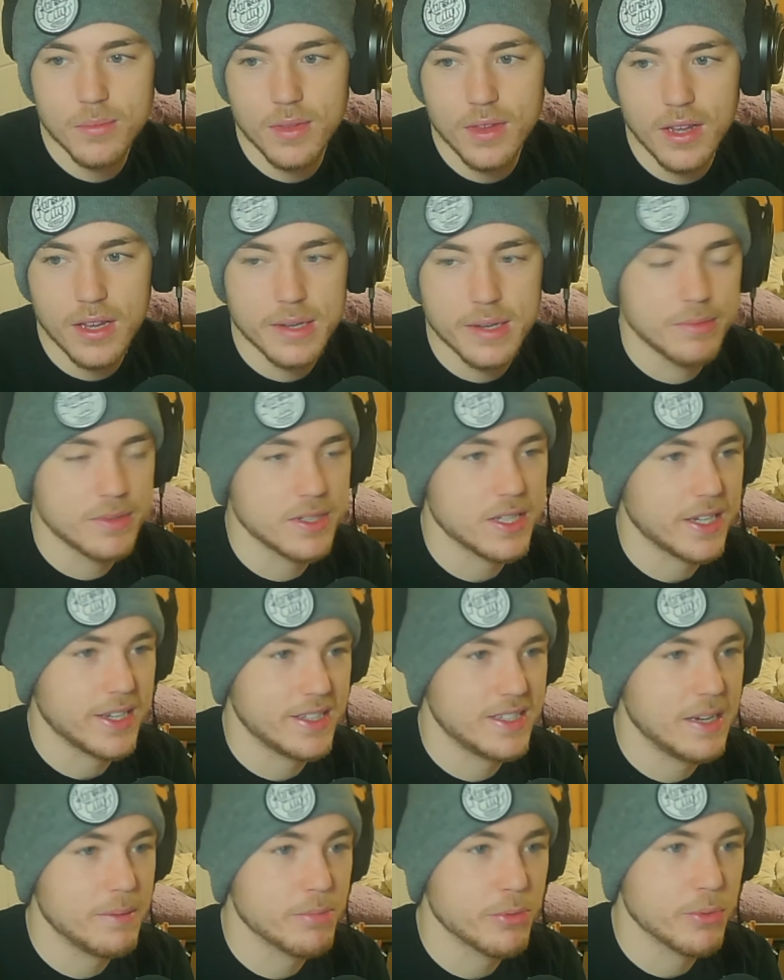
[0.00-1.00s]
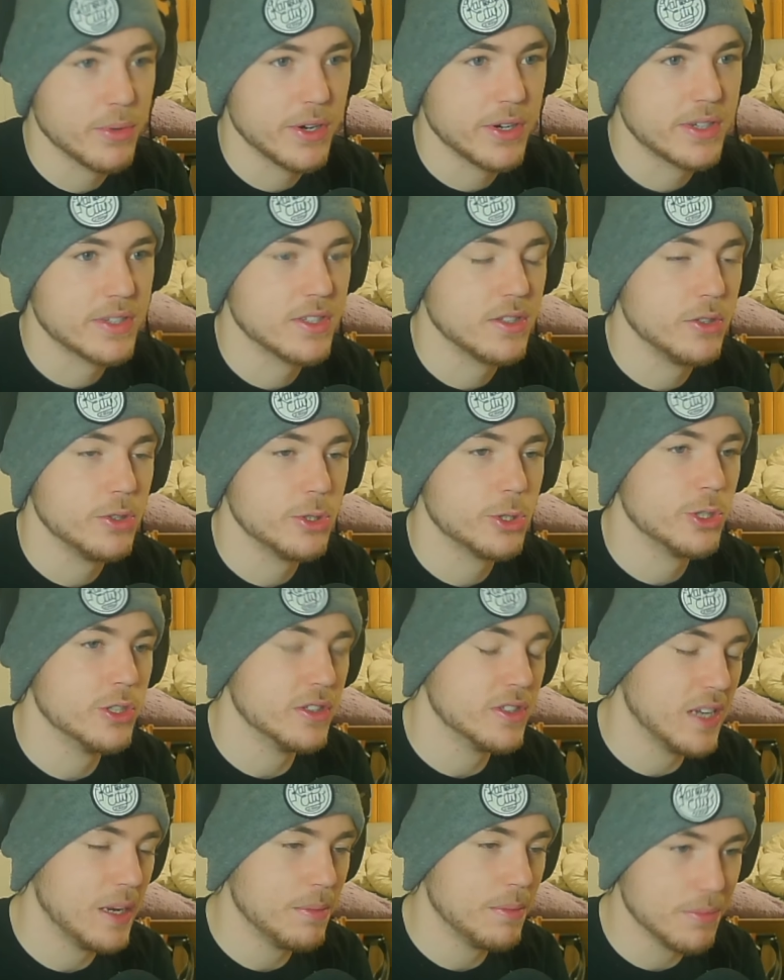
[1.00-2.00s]
it's like a temporary solution to
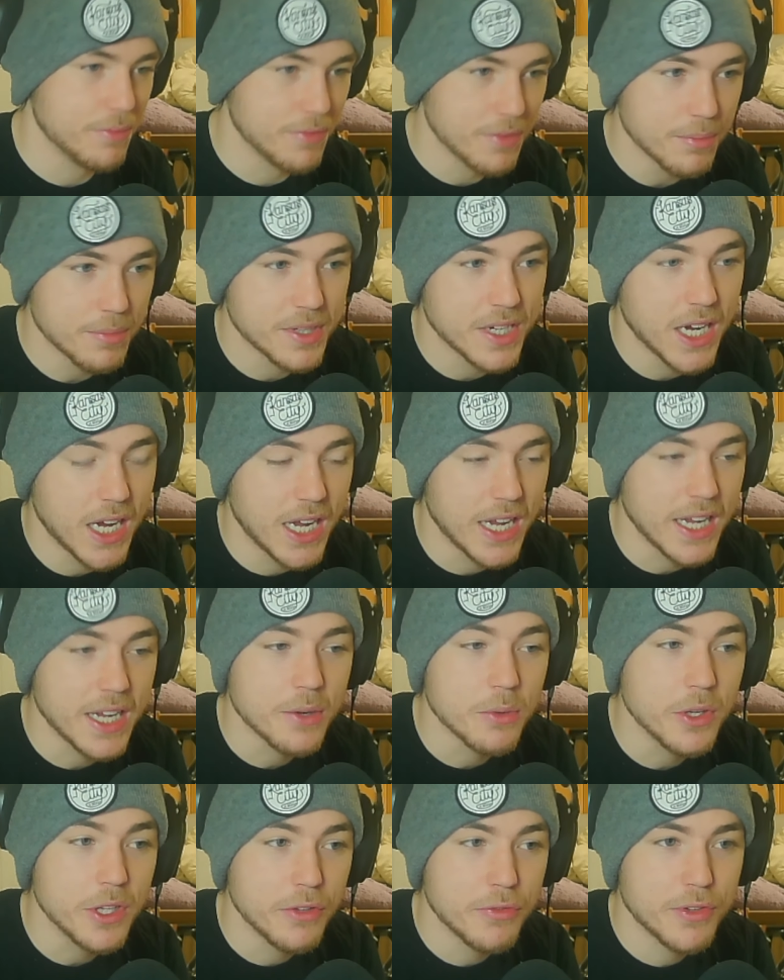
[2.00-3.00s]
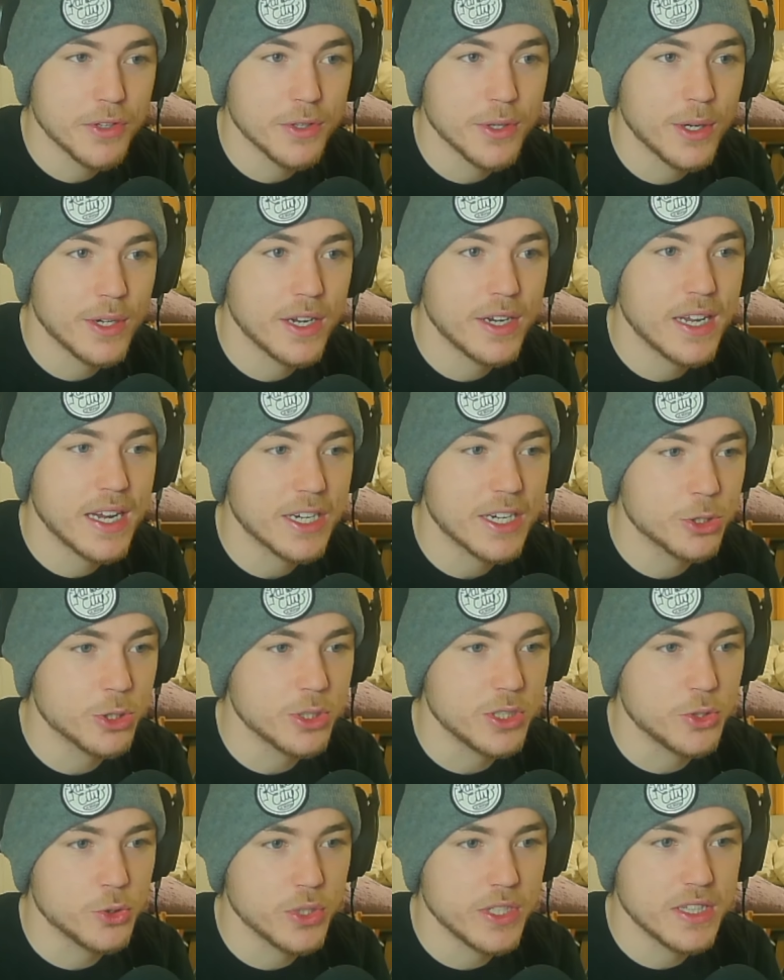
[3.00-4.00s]
stop them from dying while you figure out how to
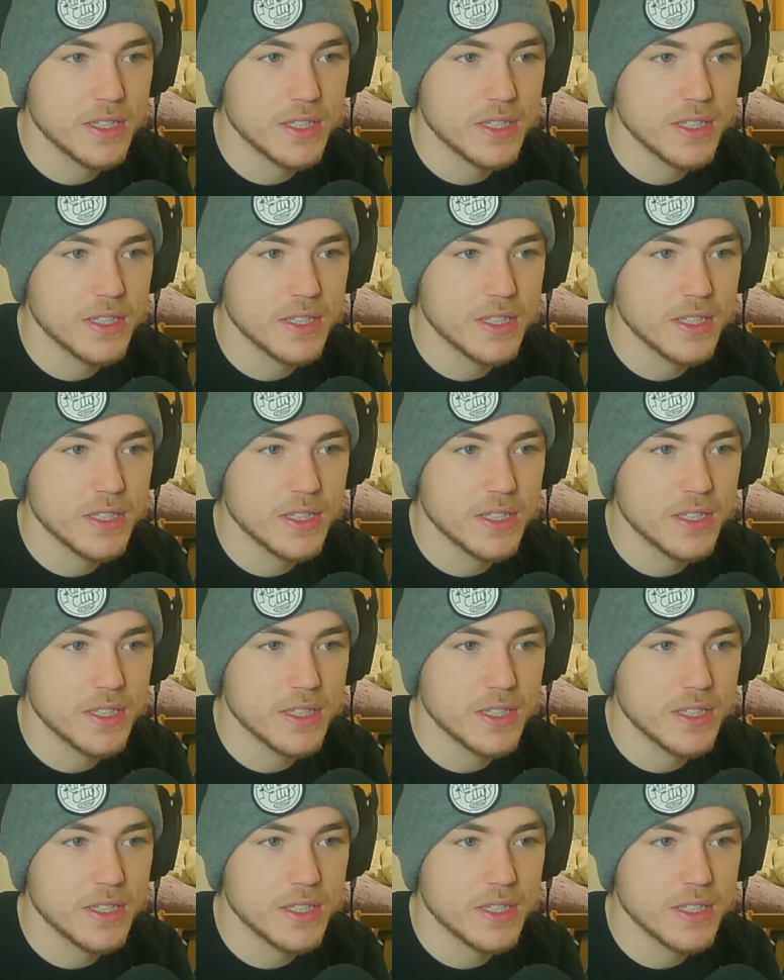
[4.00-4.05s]
actually treat